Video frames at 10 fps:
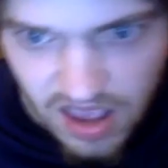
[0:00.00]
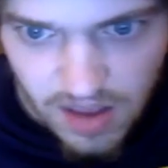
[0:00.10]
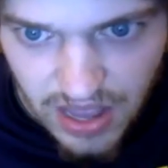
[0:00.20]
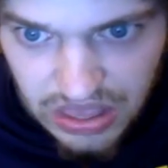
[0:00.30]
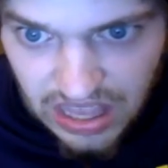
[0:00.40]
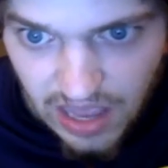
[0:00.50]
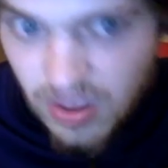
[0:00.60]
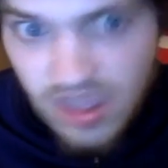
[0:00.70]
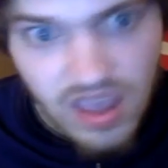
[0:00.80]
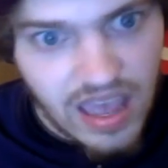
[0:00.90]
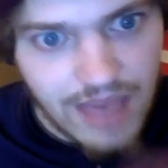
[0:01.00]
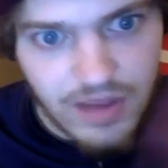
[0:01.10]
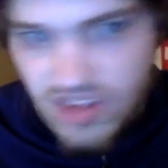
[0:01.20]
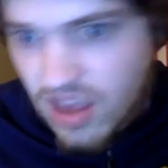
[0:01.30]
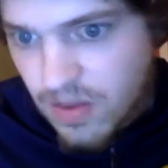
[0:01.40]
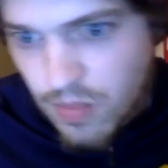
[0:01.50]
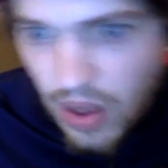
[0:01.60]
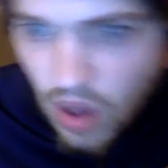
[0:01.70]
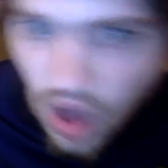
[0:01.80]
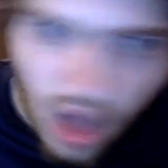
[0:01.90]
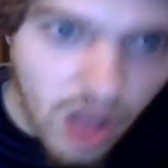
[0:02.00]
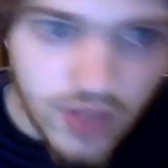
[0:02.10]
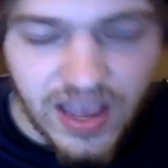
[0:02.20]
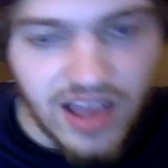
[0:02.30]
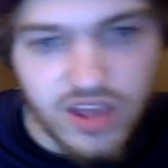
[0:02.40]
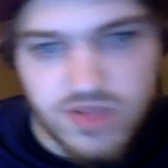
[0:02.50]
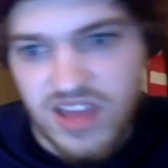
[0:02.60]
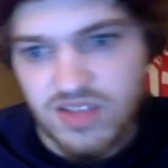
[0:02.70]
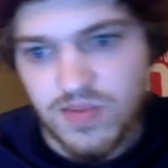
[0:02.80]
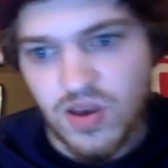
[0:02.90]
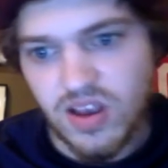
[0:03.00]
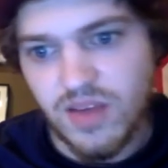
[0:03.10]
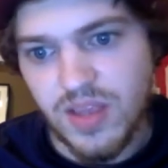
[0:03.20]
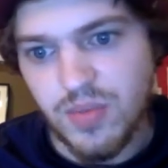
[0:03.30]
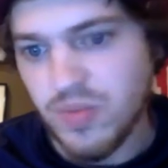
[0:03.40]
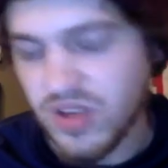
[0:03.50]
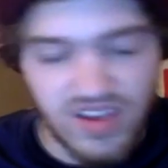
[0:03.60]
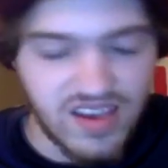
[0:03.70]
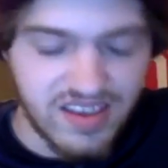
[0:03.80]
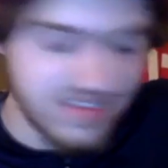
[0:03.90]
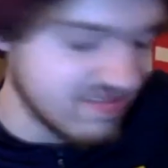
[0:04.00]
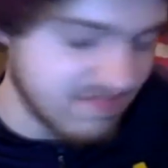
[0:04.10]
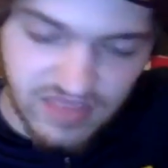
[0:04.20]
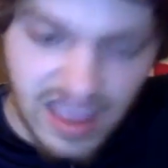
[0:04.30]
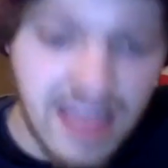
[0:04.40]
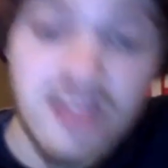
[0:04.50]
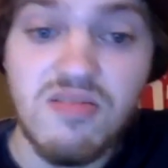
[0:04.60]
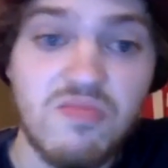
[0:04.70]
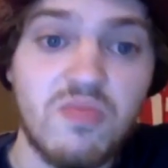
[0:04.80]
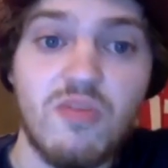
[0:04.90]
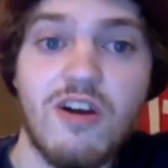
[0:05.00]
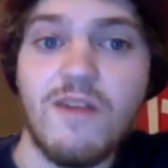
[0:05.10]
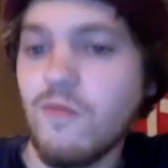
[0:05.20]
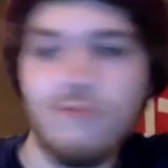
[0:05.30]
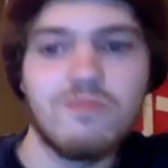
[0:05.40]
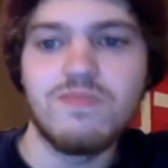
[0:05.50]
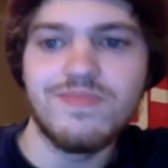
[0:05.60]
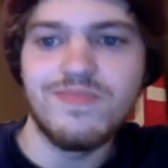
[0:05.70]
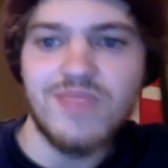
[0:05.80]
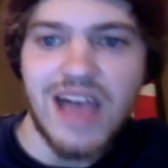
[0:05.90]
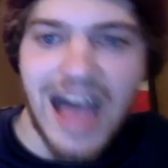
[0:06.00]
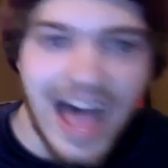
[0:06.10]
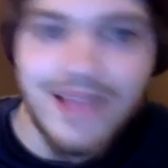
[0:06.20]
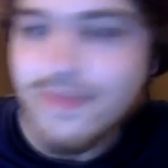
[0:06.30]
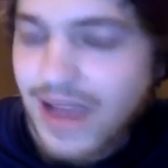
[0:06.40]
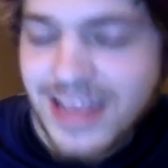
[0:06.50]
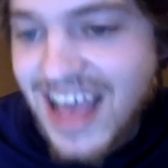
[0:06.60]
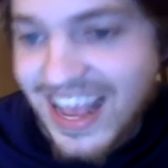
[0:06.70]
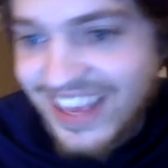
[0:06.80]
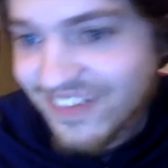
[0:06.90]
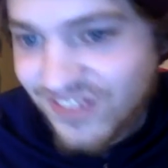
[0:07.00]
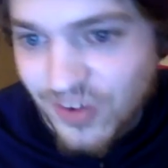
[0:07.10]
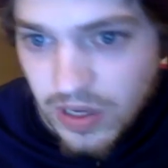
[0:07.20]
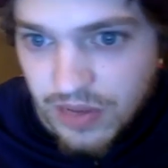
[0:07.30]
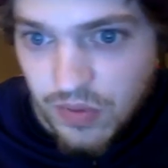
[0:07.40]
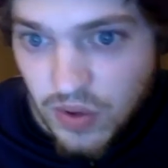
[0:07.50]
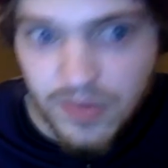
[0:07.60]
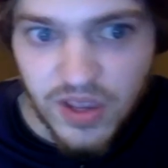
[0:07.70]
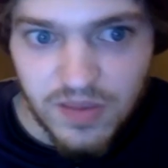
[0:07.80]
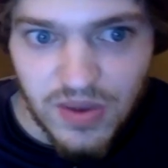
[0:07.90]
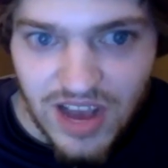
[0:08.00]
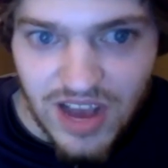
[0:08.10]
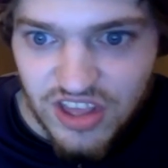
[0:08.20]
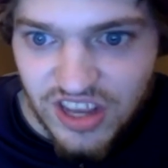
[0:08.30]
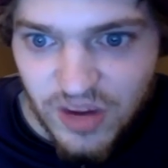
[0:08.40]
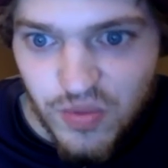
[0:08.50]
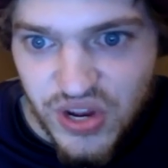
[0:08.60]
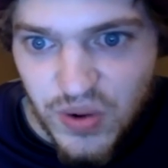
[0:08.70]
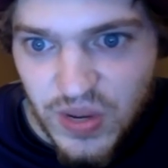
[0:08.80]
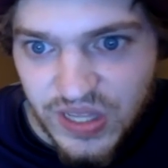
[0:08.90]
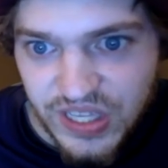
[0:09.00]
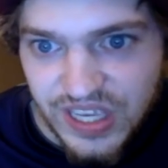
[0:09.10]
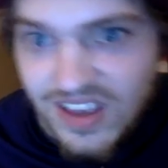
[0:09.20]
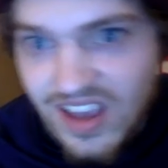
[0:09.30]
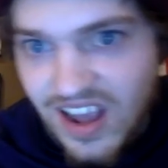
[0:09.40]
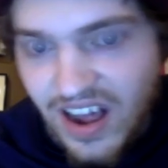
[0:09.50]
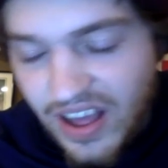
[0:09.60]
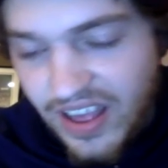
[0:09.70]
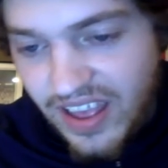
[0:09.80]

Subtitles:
about them. I'm excited about all of college basketball coming up. I'm excited. That is on my docket for what I'm going to be watching here pretty quickly. And